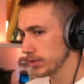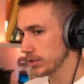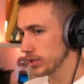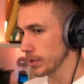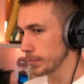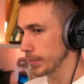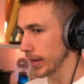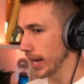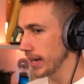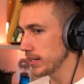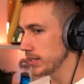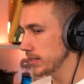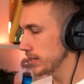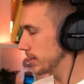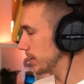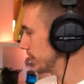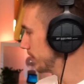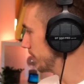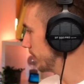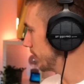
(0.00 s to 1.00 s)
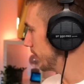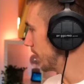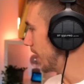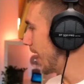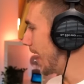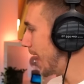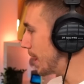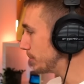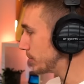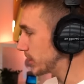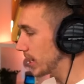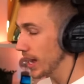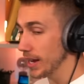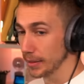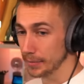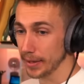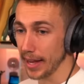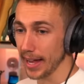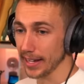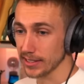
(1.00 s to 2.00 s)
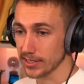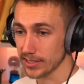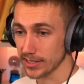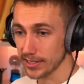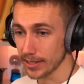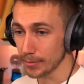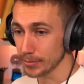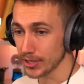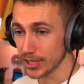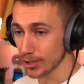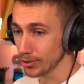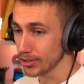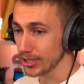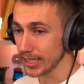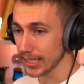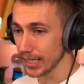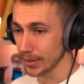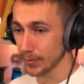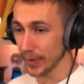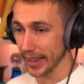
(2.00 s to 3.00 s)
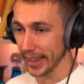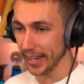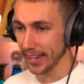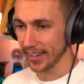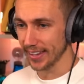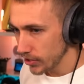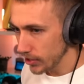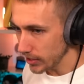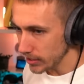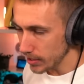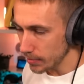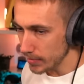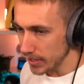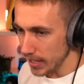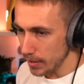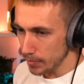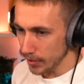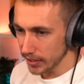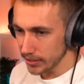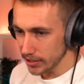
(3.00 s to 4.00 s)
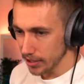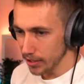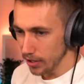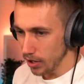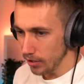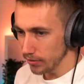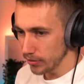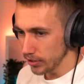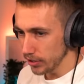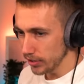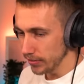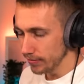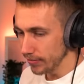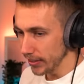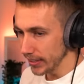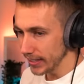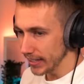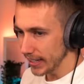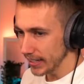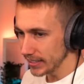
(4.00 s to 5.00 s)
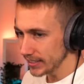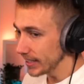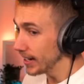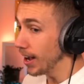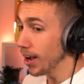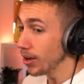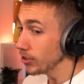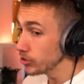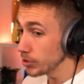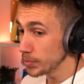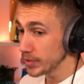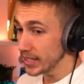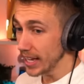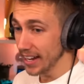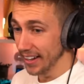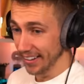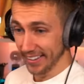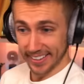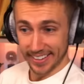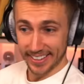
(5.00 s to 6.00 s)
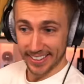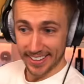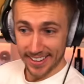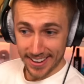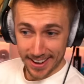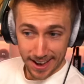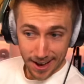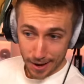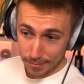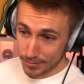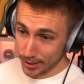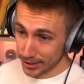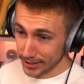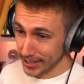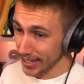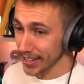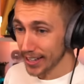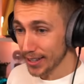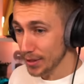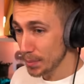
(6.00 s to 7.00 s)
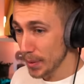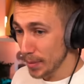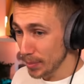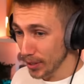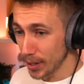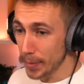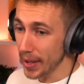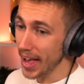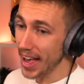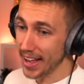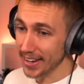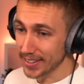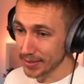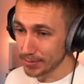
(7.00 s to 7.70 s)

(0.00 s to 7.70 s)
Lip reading: He's the best. I am saying best. I'm still sticking with it. Chris MD brings a lot of good and funny energy, 100%. I'm not saying other people are bad.